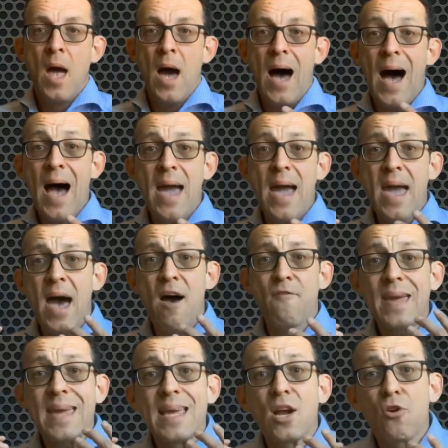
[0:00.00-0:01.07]
I have
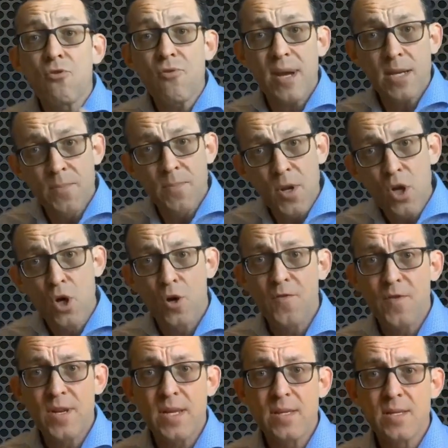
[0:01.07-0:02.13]
incredible
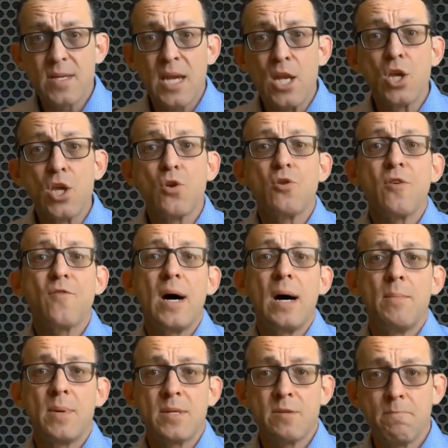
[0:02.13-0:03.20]
confidence in
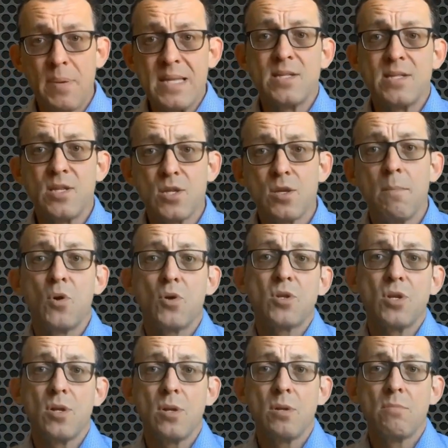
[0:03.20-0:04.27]
Unipharma's business
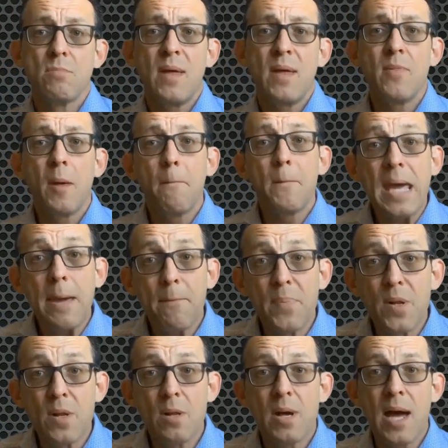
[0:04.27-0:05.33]
model, in the
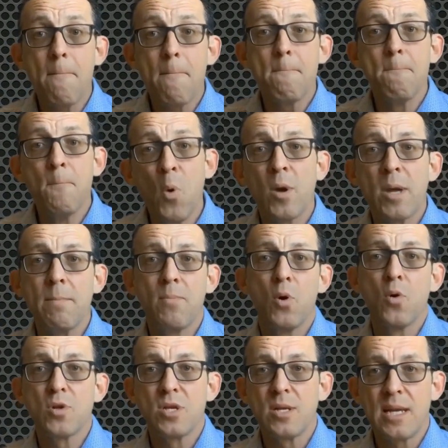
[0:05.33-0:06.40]
people, and more
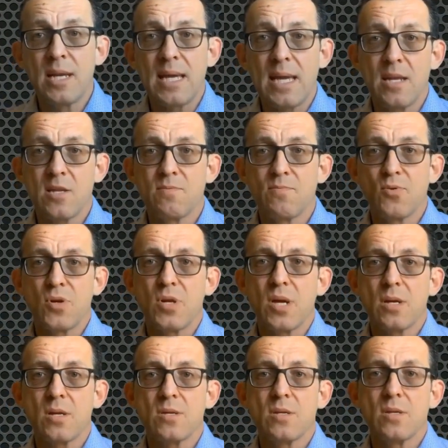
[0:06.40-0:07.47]
importantly, in its
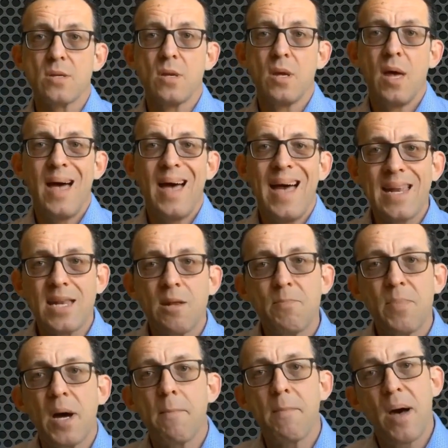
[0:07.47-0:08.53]
products, headed
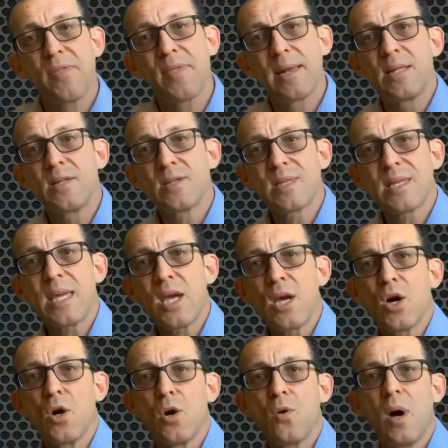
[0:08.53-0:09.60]
by Pathelen
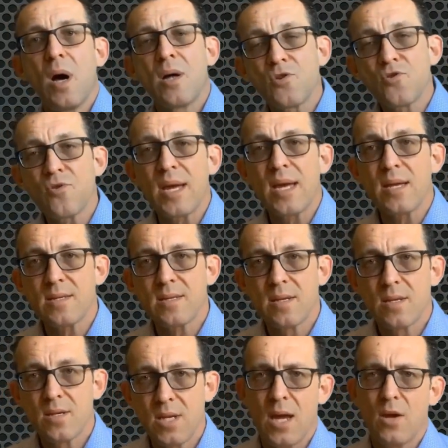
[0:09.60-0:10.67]
CEO Andreas
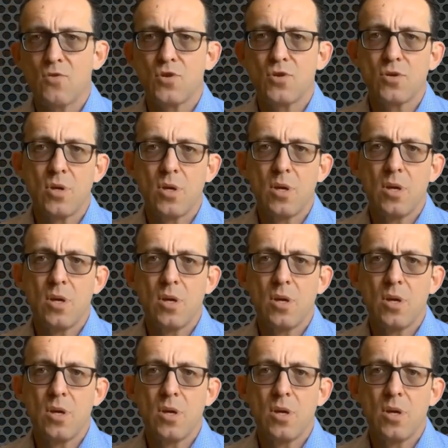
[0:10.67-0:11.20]
Tausch.